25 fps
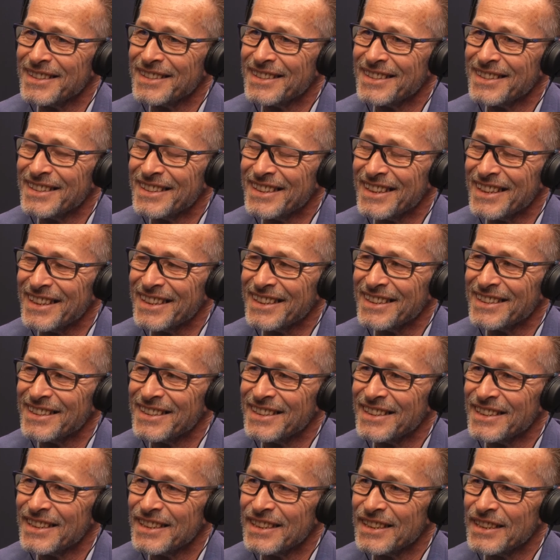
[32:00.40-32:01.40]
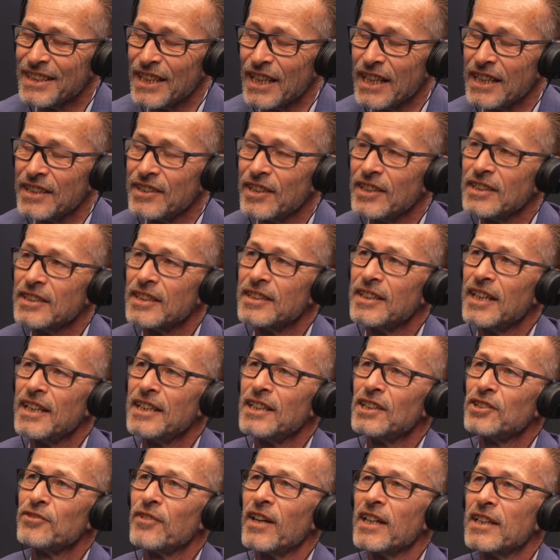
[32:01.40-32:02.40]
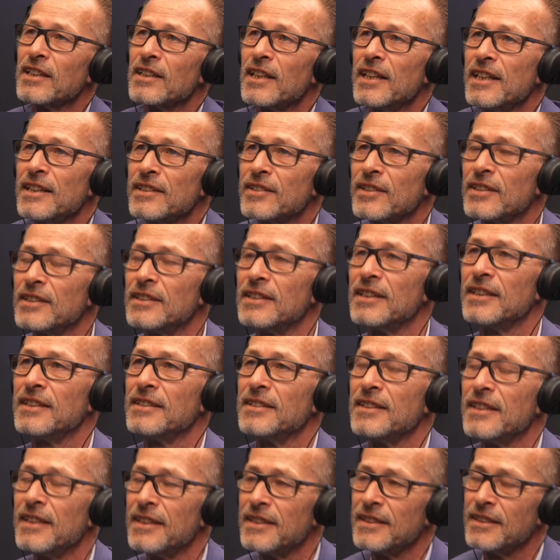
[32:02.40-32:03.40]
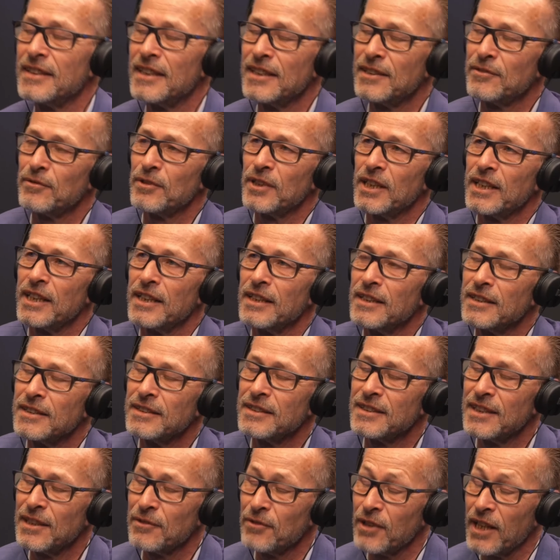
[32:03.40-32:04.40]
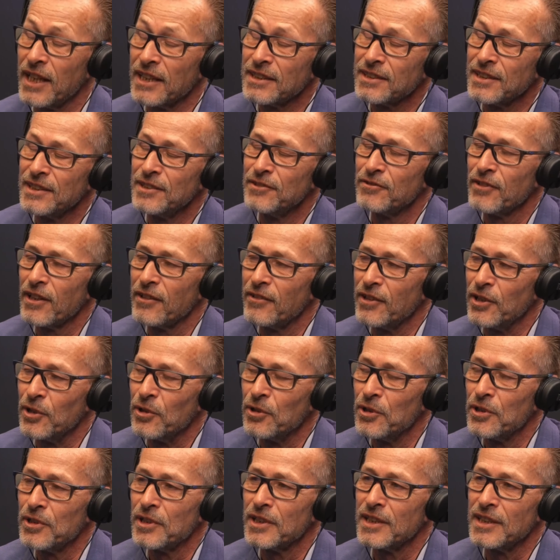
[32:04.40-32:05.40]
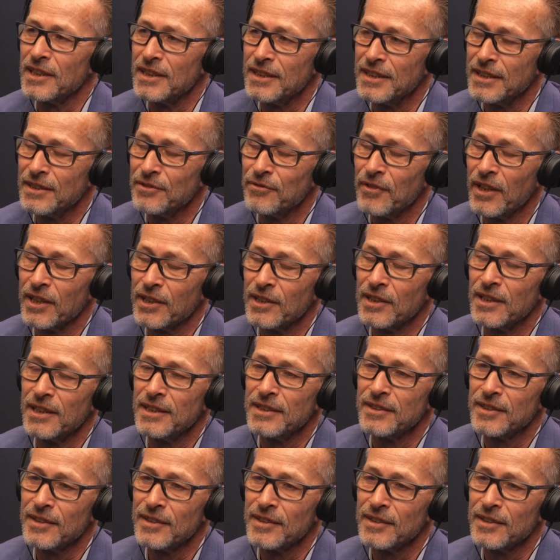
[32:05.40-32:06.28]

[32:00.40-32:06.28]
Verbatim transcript: yeah. Yeah, I That's think the, the Danish regulator they, they, they were they were actually very early in regulating.